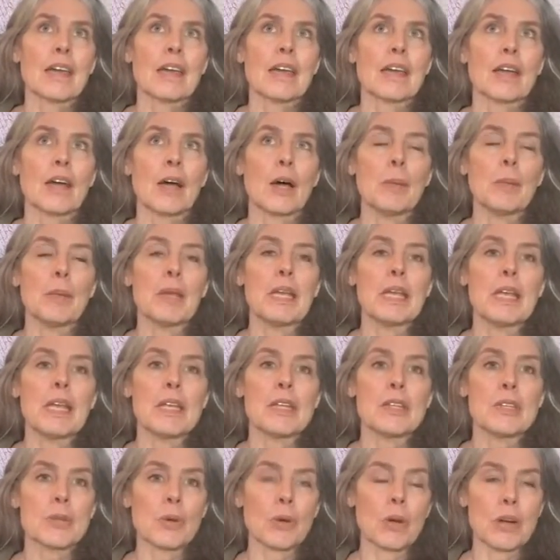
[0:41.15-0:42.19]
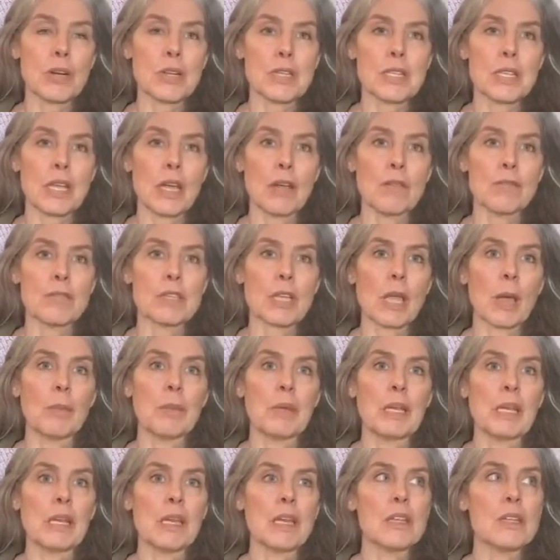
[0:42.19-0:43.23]
coming into ourselves,
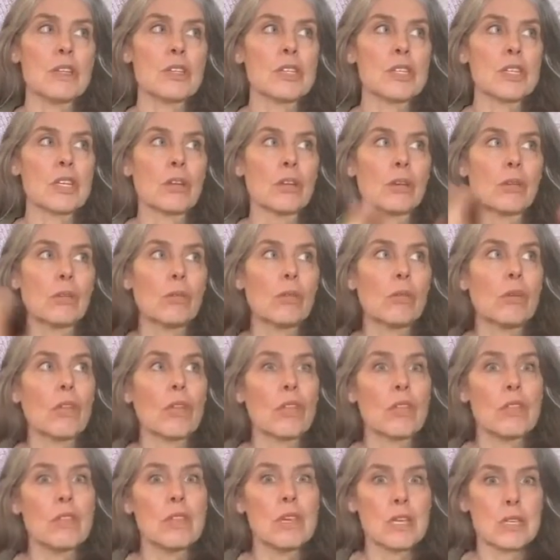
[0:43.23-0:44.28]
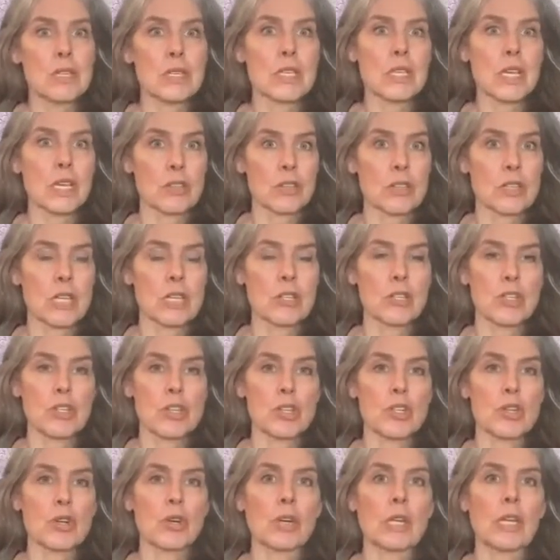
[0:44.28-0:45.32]
coming into this ascension
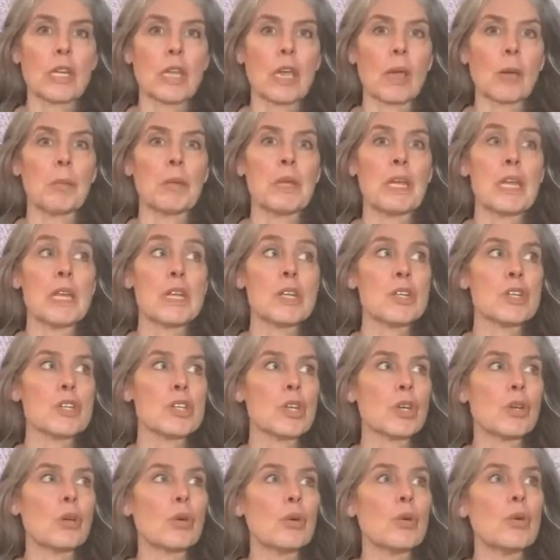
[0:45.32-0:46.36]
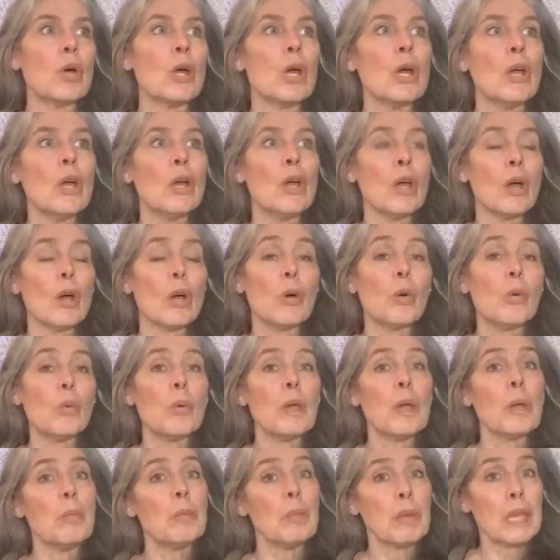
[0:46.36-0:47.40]
journey, coming into who
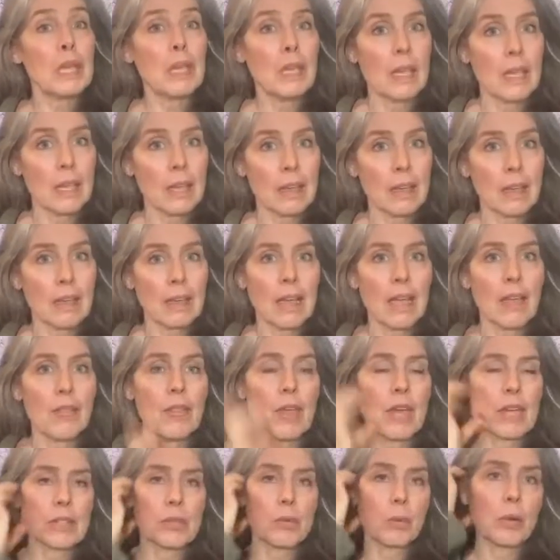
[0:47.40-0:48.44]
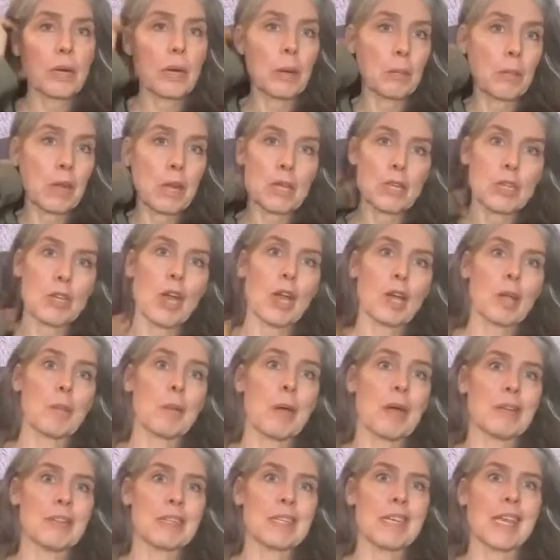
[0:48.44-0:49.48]
we be, and that's what I'm going to talk
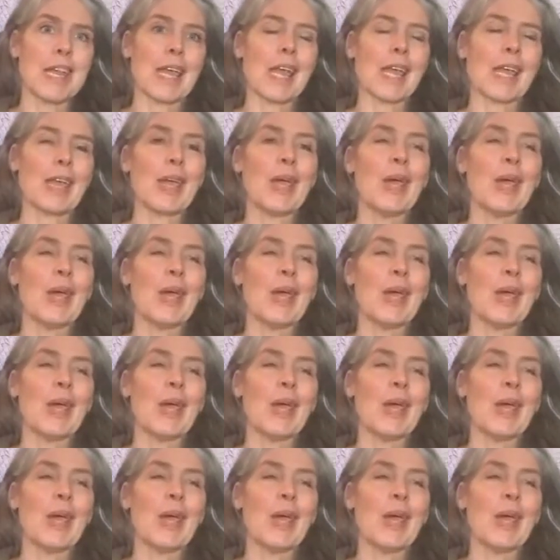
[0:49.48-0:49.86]
about today.